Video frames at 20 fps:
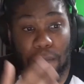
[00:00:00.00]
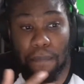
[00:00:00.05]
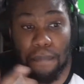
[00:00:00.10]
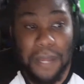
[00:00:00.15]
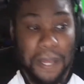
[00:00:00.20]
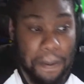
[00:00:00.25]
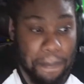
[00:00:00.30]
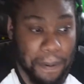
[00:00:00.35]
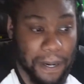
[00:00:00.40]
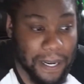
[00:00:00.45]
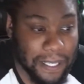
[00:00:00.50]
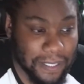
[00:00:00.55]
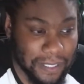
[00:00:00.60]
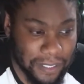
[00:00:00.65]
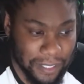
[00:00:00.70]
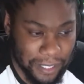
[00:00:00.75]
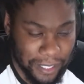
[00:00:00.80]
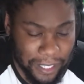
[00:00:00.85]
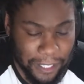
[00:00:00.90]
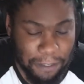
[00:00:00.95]
me
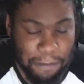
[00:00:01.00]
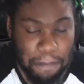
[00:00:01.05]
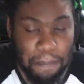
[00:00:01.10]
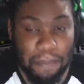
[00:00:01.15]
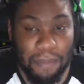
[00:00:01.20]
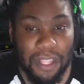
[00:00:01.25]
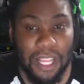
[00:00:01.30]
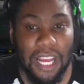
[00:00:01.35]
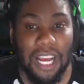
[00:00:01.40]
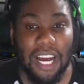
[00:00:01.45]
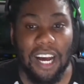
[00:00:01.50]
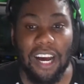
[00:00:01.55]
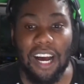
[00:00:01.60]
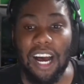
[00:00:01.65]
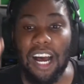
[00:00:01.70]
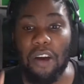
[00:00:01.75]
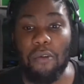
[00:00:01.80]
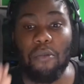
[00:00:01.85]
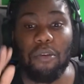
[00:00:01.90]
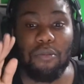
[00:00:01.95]
personally,
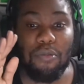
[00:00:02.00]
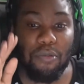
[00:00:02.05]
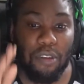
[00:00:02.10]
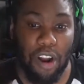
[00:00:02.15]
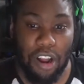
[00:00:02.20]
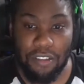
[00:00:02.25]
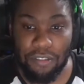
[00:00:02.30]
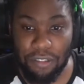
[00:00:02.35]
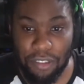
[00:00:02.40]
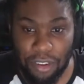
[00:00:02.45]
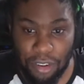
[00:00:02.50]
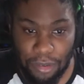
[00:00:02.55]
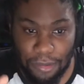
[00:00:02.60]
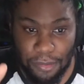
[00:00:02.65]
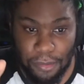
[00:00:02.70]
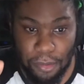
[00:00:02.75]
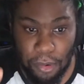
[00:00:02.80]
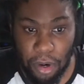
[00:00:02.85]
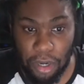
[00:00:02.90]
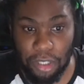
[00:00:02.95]
I would rather
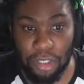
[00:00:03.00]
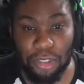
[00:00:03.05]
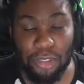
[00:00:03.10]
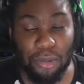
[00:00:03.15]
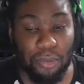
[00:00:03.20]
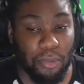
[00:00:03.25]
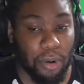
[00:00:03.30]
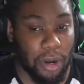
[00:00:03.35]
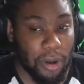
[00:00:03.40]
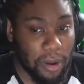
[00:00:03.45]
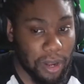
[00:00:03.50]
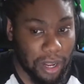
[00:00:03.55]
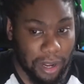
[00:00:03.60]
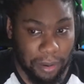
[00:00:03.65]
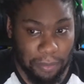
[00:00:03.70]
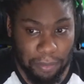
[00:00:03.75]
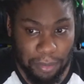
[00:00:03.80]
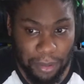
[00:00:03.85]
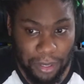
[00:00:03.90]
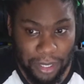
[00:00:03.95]
watch the World
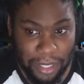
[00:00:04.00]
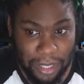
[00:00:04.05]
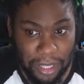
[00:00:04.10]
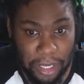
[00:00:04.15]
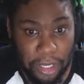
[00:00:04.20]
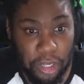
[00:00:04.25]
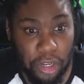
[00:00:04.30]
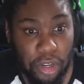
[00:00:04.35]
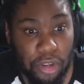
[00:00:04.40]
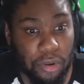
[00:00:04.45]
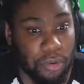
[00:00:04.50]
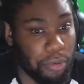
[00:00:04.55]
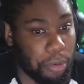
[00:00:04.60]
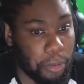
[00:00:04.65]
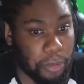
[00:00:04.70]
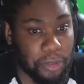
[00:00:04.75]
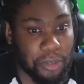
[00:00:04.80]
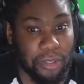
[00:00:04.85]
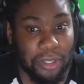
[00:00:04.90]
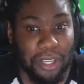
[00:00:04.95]
Cup than the
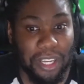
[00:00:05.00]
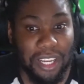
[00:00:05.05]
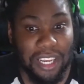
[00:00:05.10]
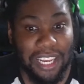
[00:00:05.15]
Euros,